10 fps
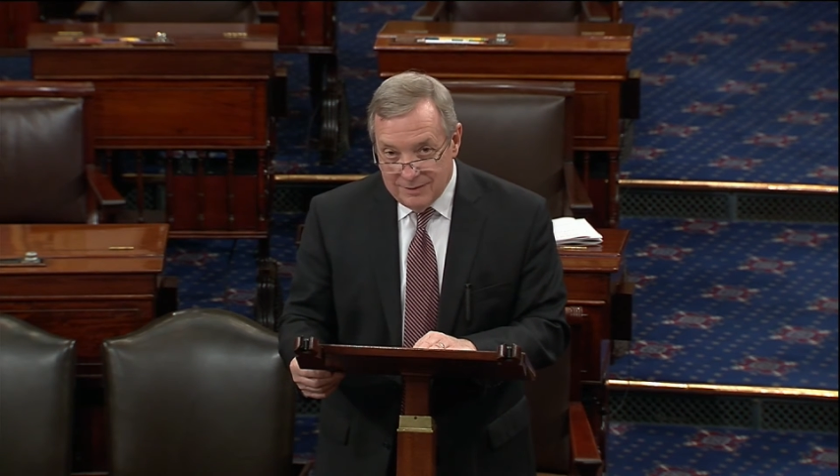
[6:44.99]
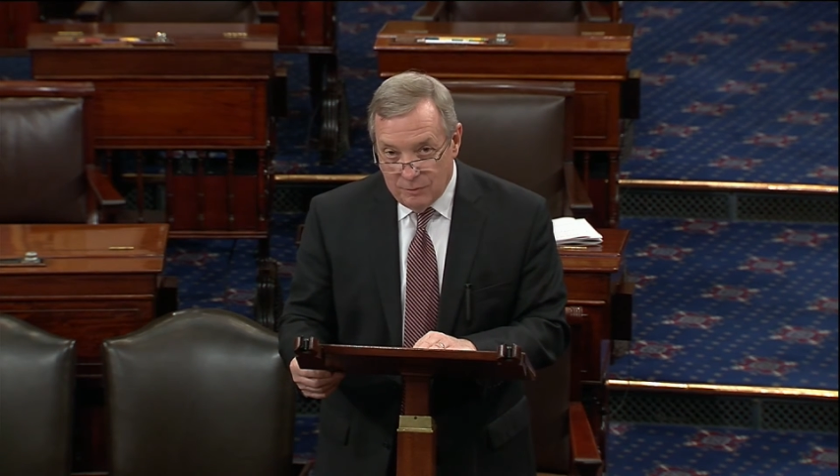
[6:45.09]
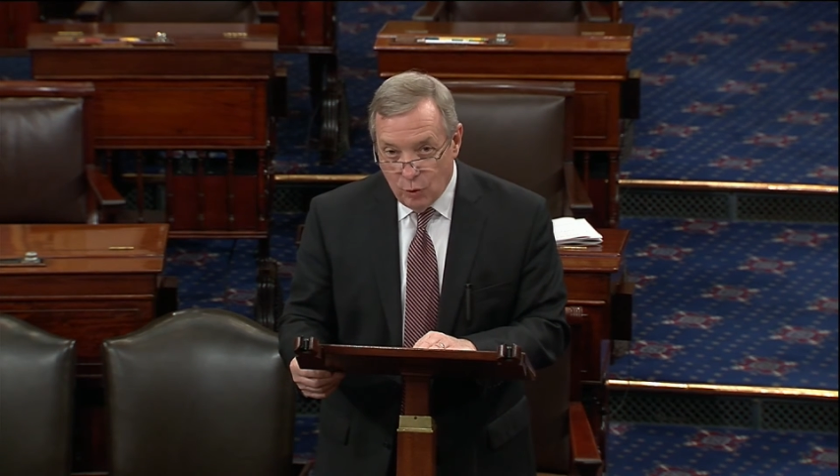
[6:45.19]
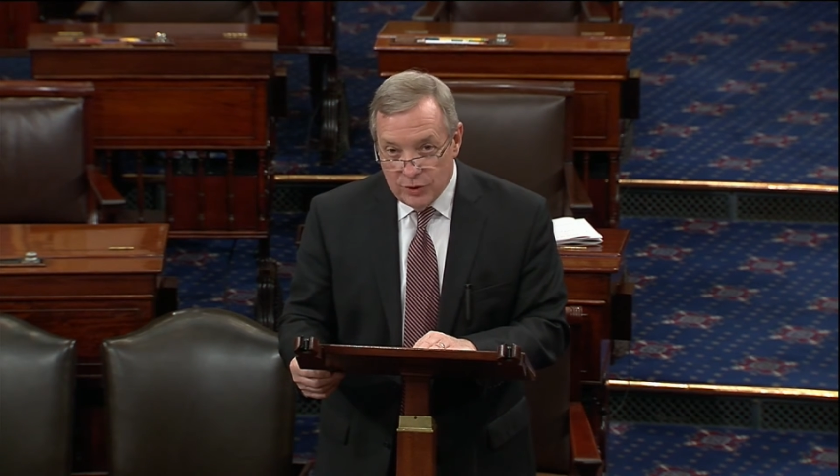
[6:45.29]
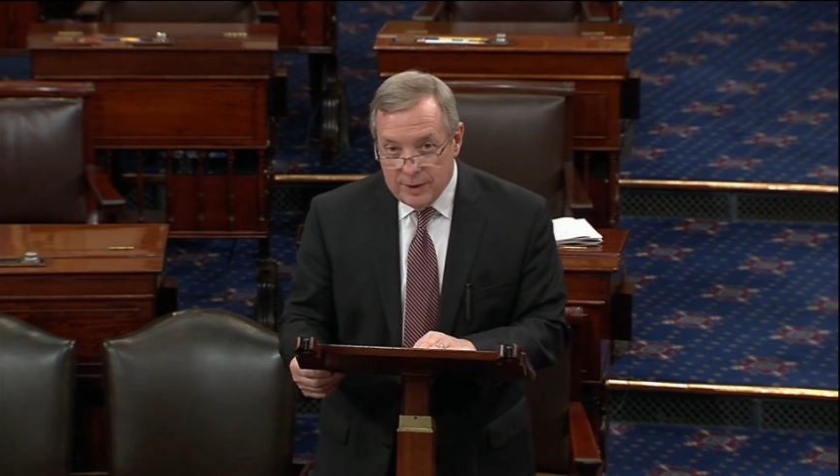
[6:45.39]

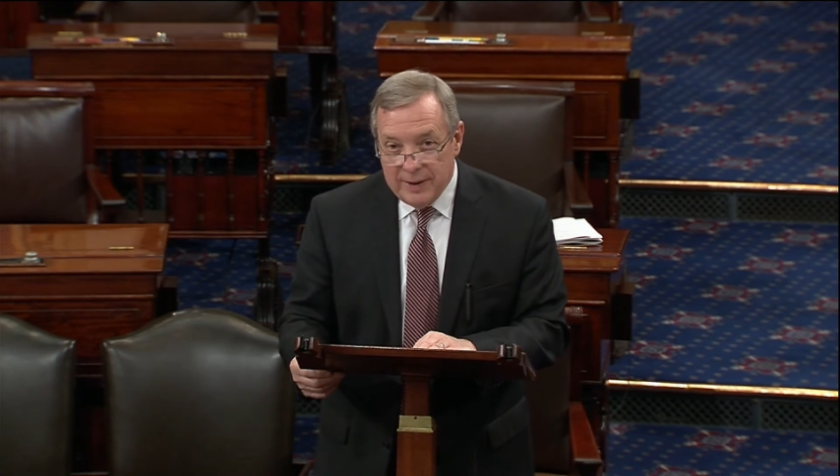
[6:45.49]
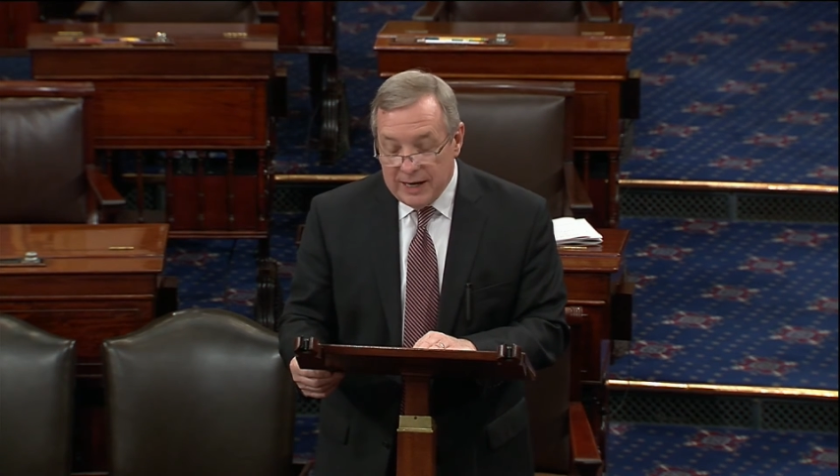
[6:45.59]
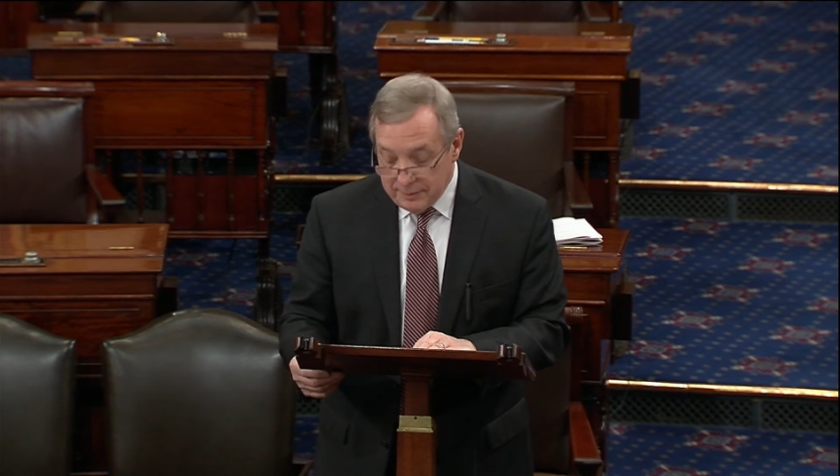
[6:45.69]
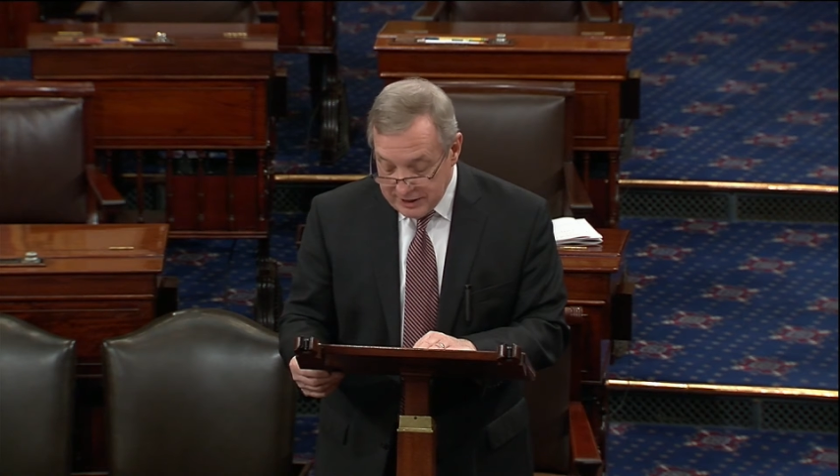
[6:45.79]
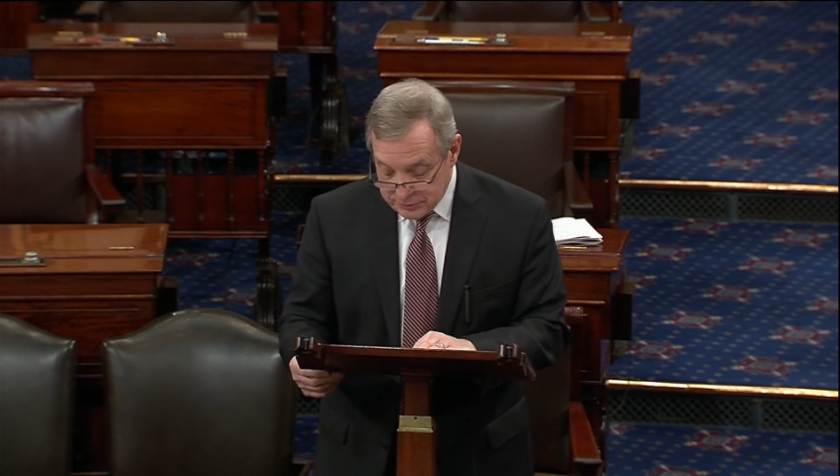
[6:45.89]
more than a man
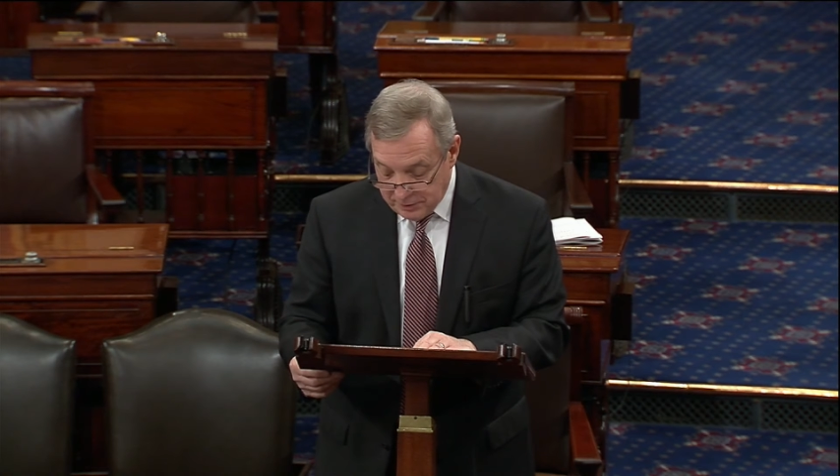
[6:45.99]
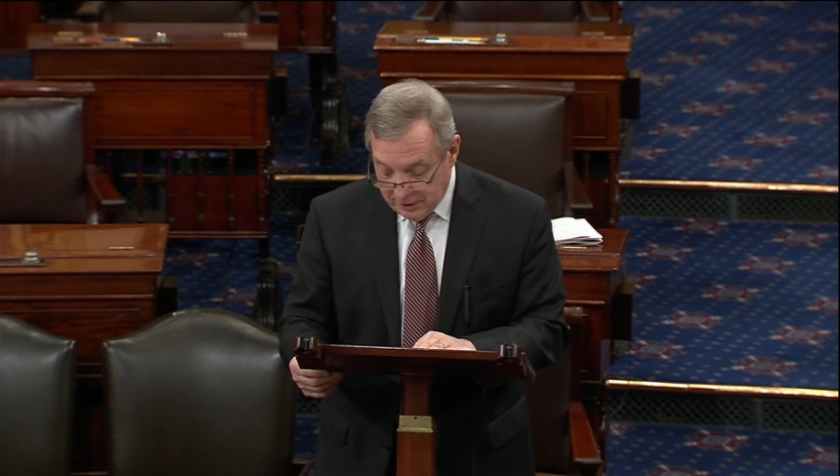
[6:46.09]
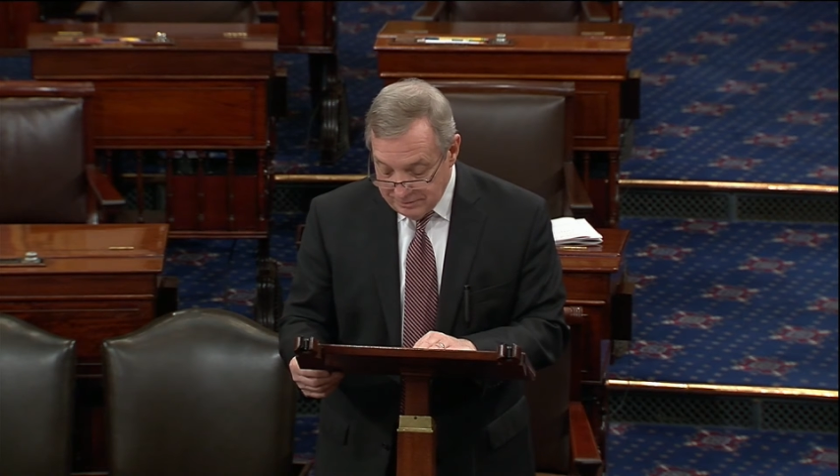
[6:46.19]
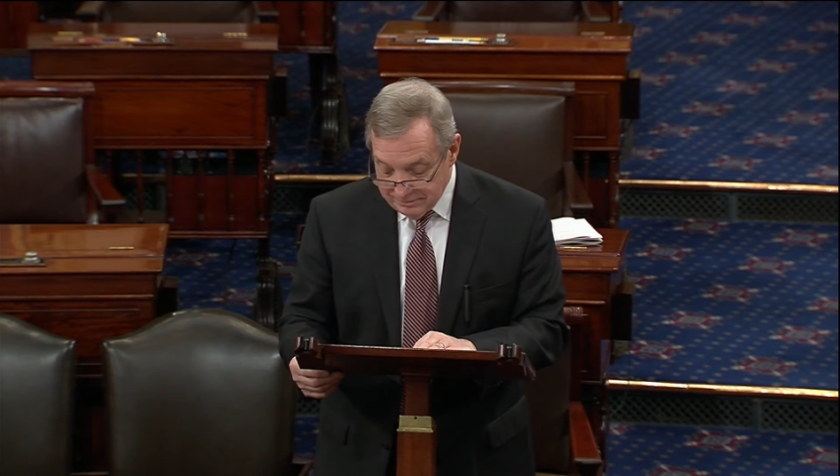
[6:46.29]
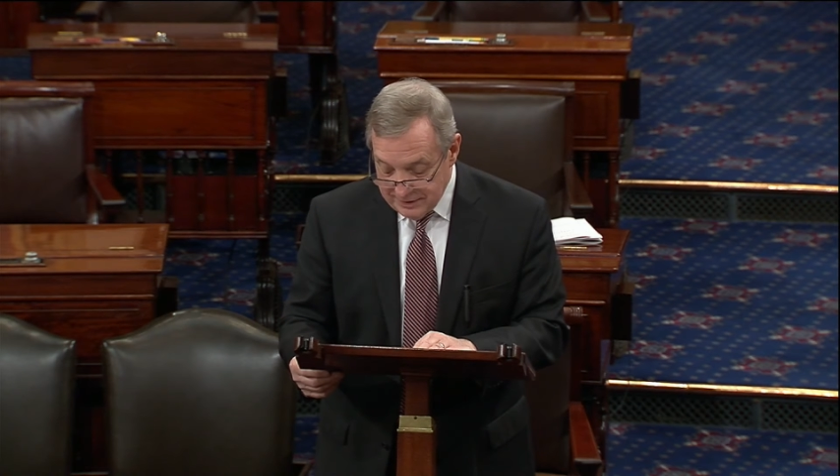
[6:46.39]
of baseball.